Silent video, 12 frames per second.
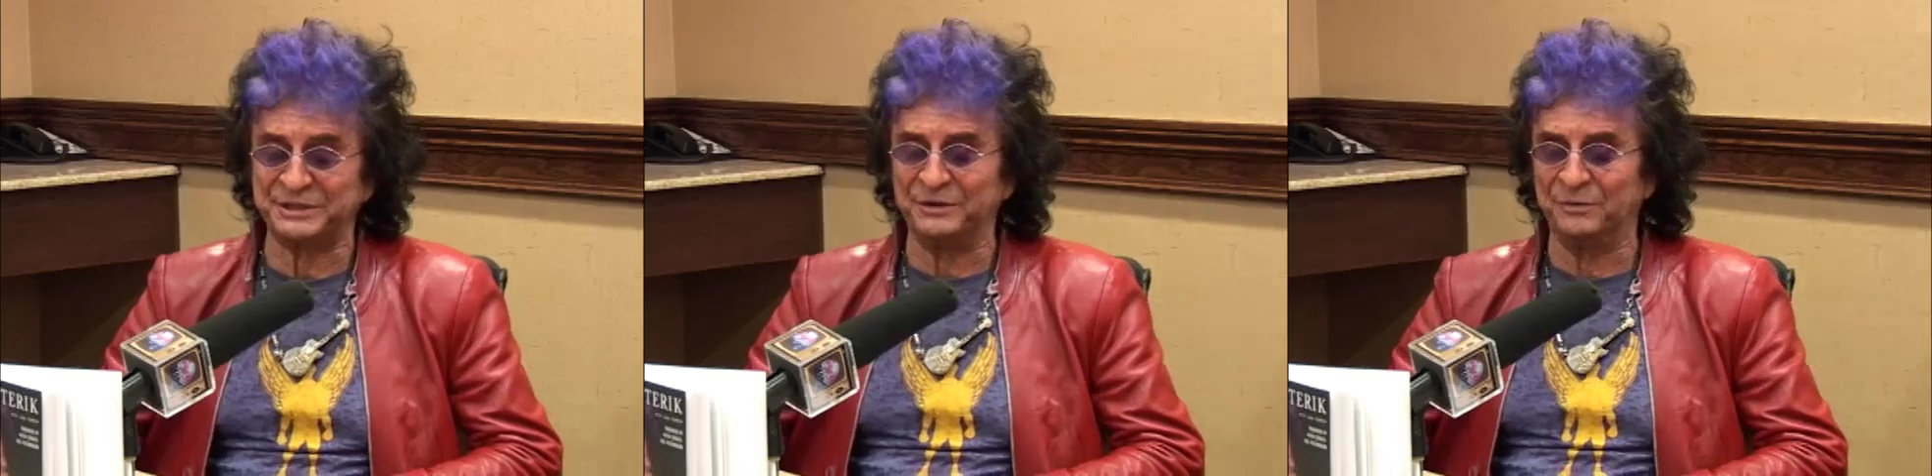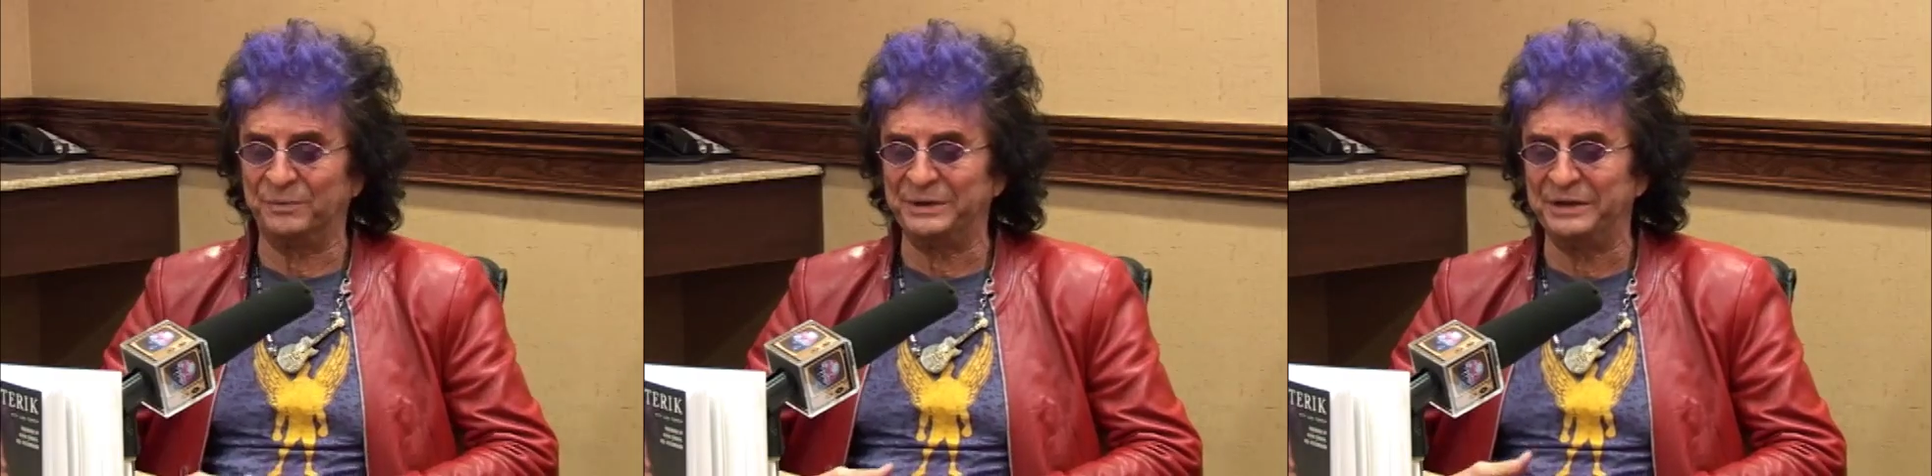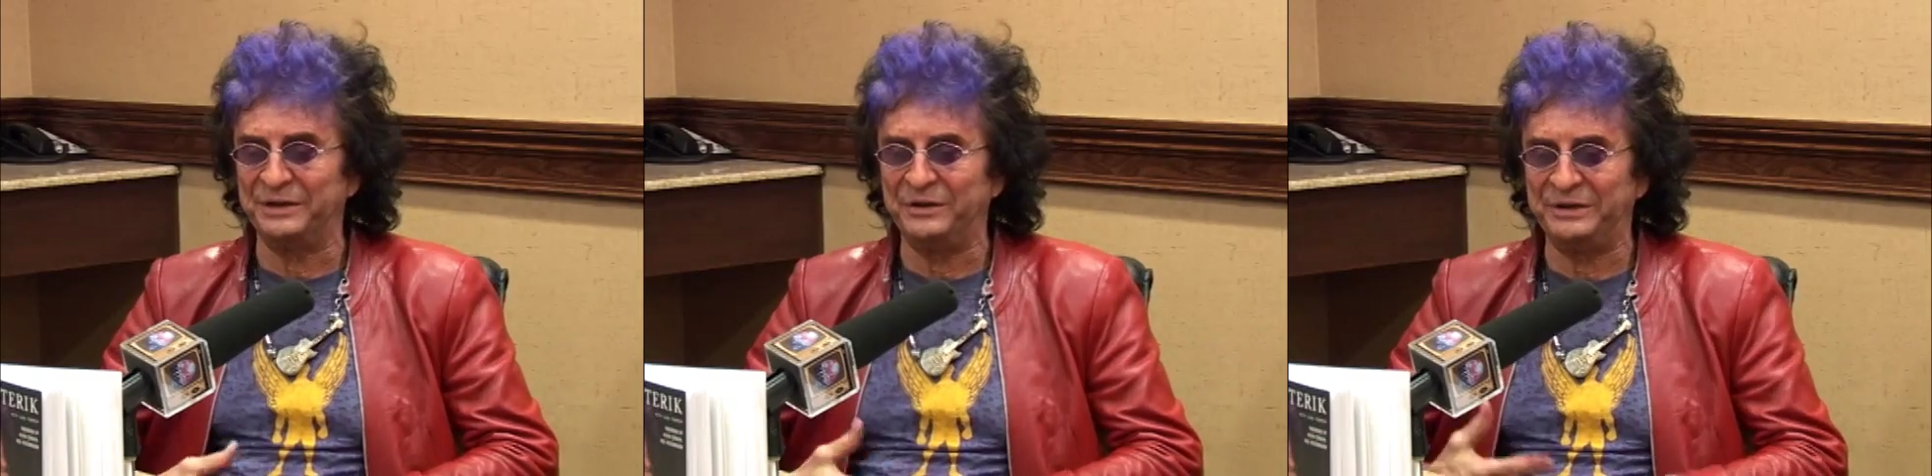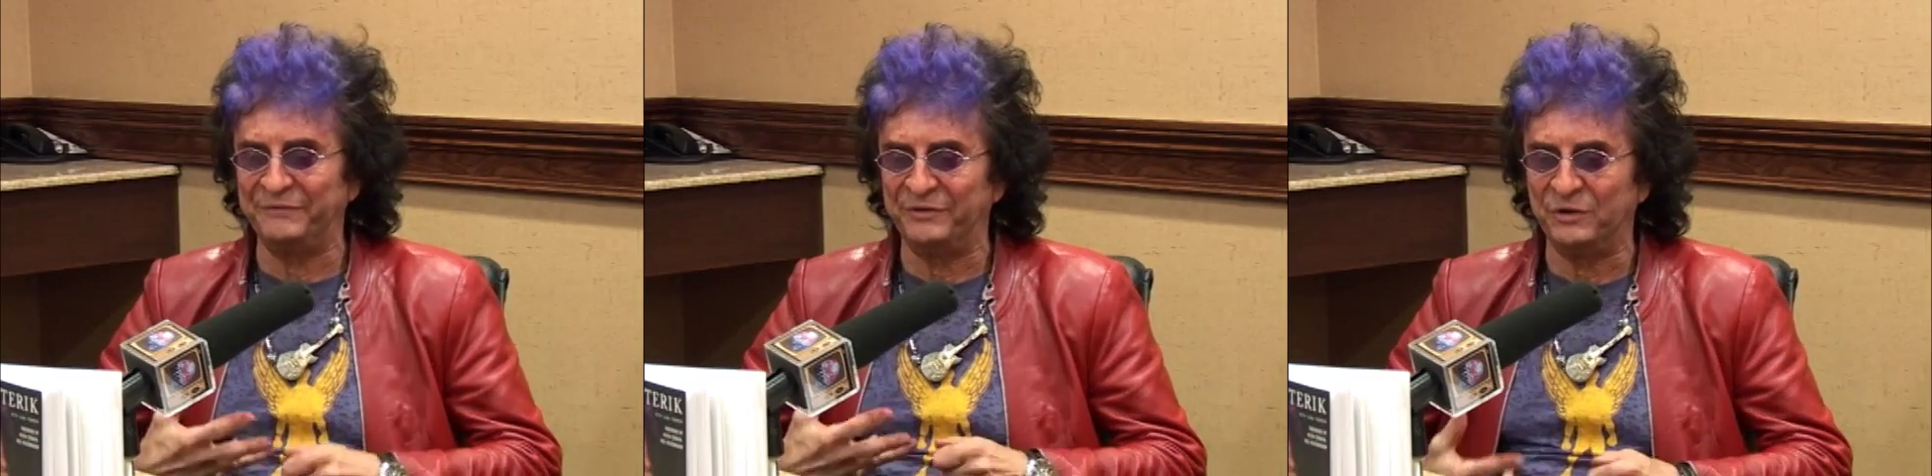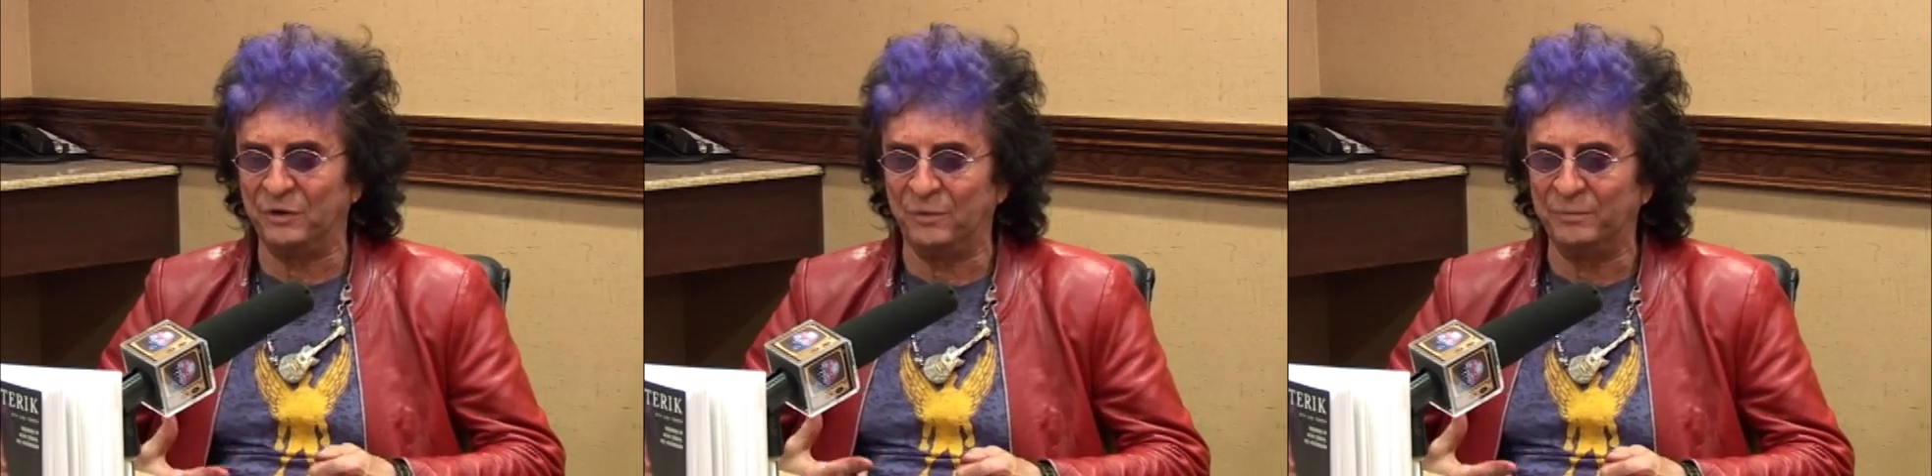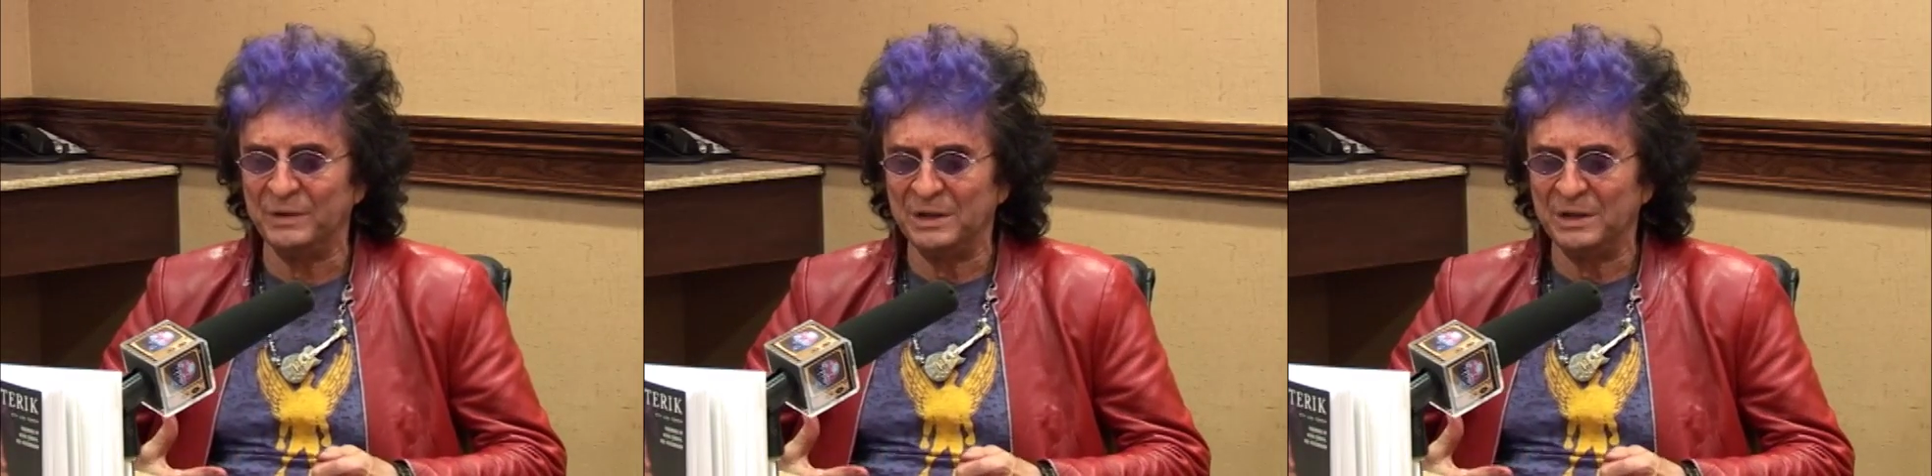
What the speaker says: We didn't even know